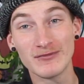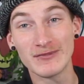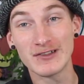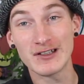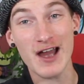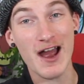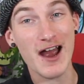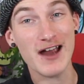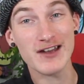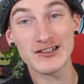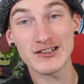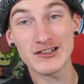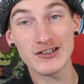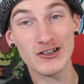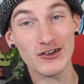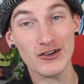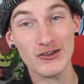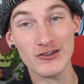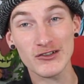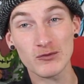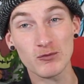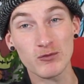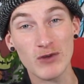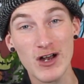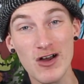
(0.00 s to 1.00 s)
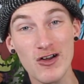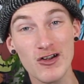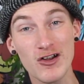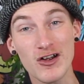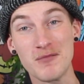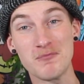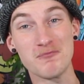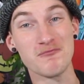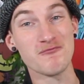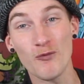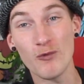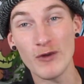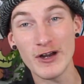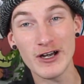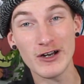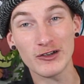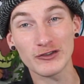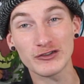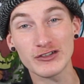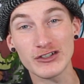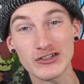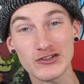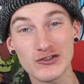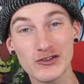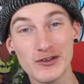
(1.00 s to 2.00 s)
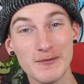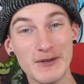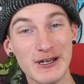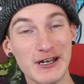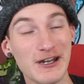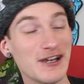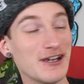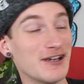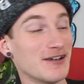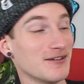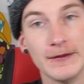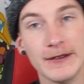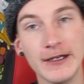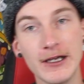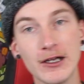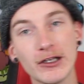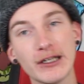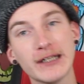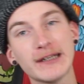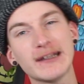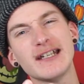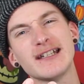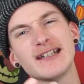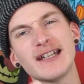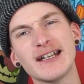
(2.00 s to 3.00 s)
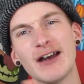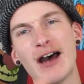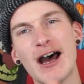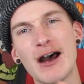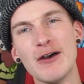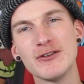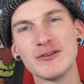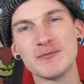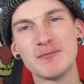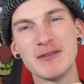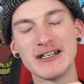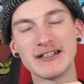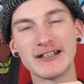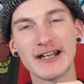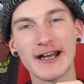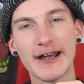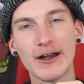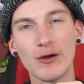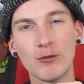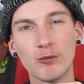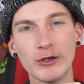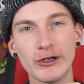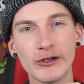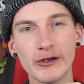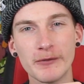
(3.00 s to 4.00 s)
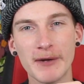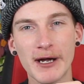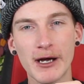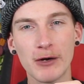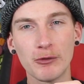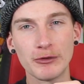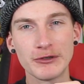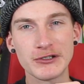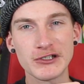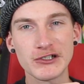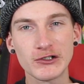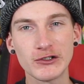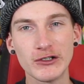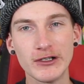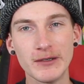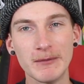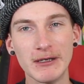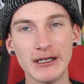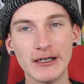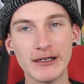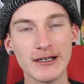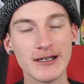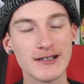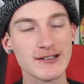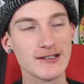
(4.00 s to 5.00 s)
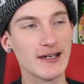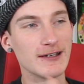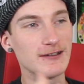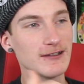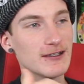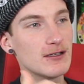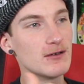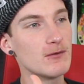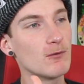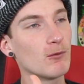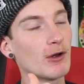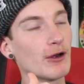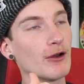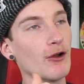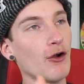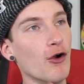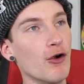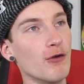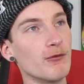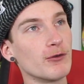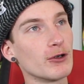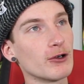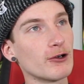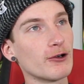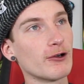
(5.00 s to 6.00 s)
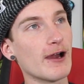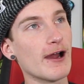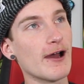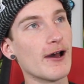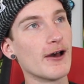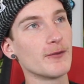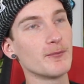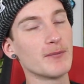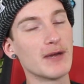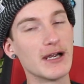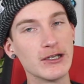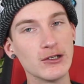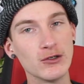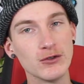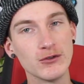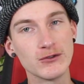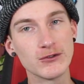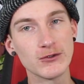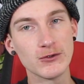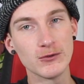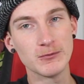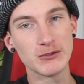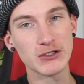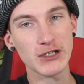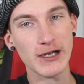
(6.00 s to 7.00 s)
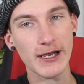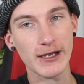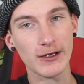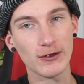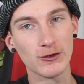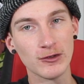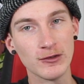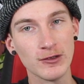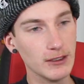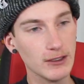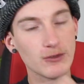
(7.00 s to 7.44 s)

Guys and girls, welcome. We don't discriminate. The only thing that I've been kind of weird about with streaming is I didn't want to overcrowd my YouTube channel.